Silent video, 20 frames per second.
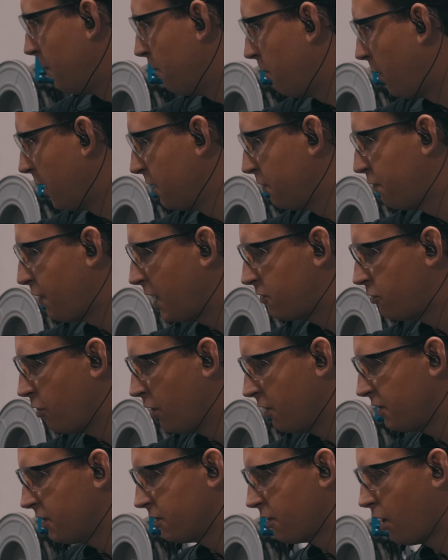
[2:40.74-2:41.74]
But if I
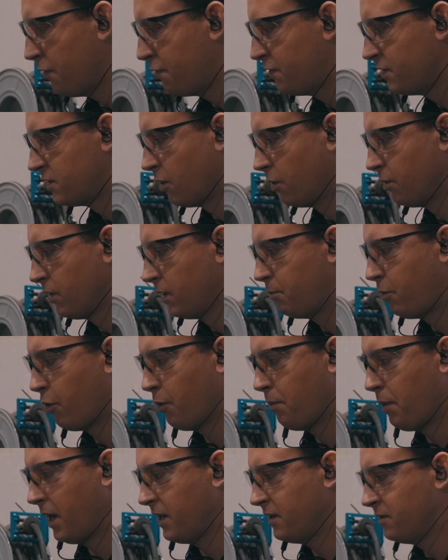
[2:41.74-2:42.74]
turn it off, it's only
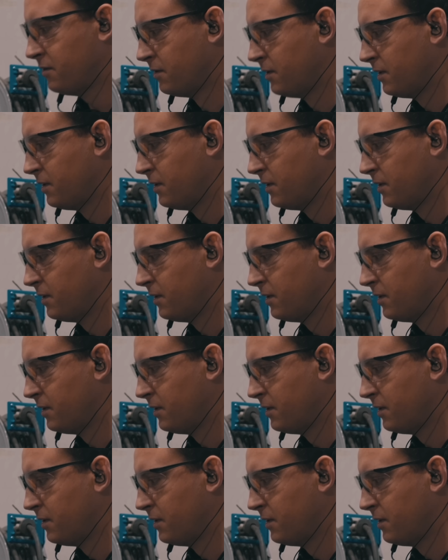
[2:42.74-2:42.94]
propane.